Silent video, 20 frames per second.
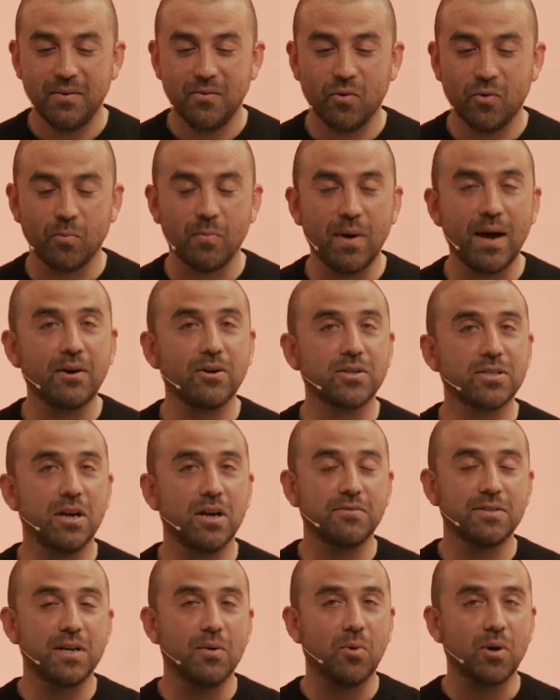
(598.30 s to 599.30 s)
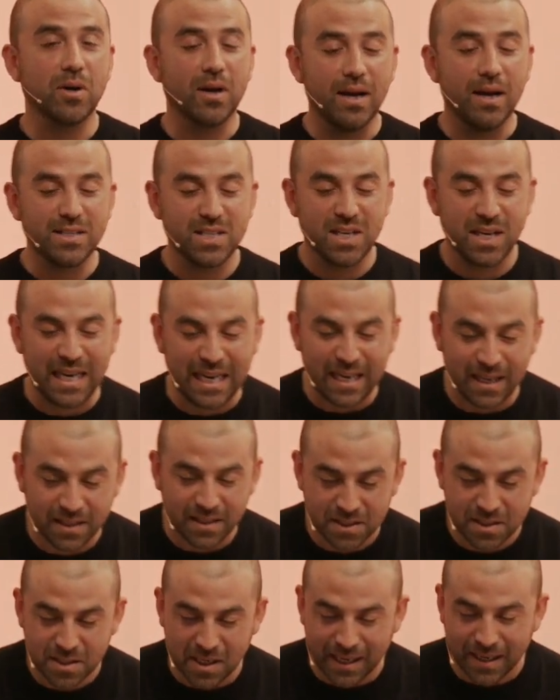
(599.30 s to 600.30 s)
Remind ourselves that we're God's
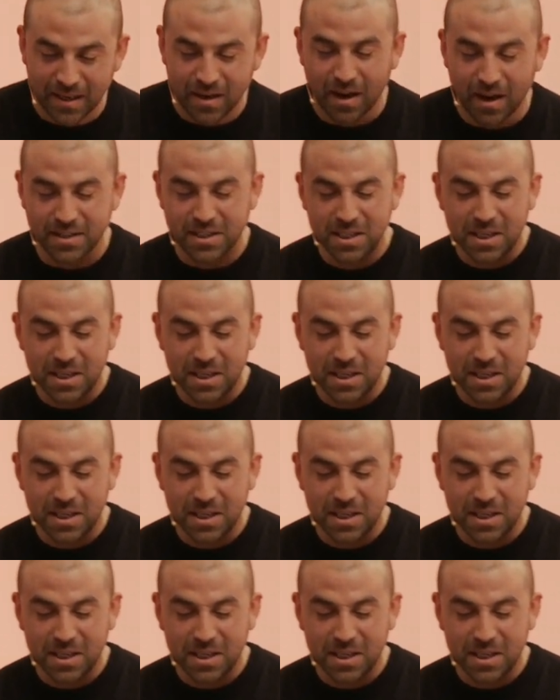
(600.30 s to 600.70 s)
kids in God's